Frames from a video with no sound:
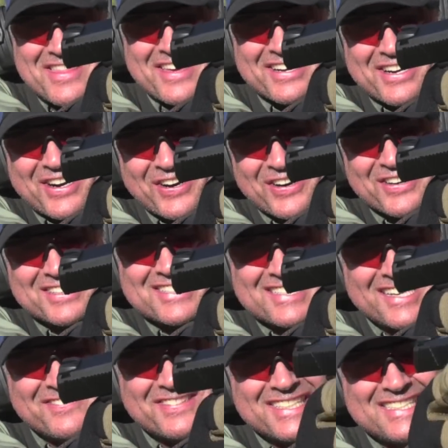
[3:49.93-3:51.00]
The curse
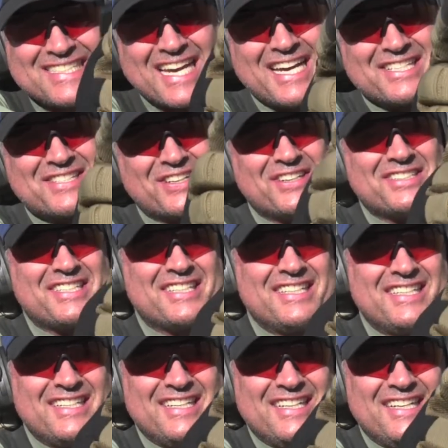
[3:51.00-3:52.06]
of the desert.
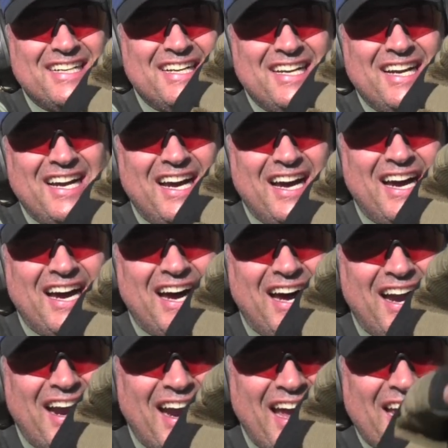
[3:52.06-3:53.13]

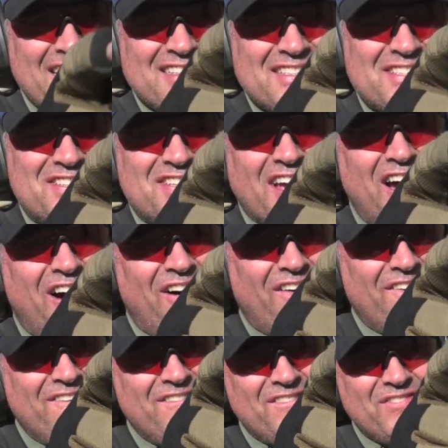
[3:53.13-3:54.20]
All right,
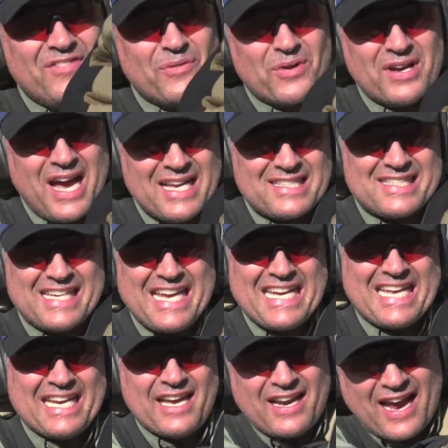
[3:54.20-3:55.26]
so we're not
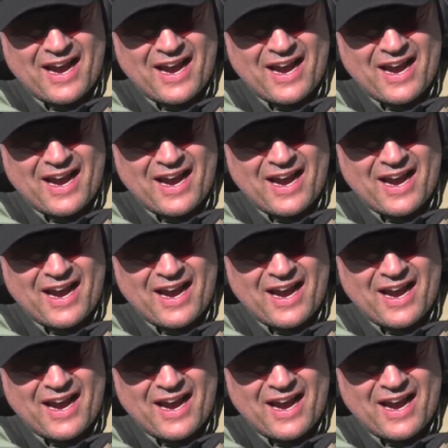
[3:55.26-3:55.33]
sinking it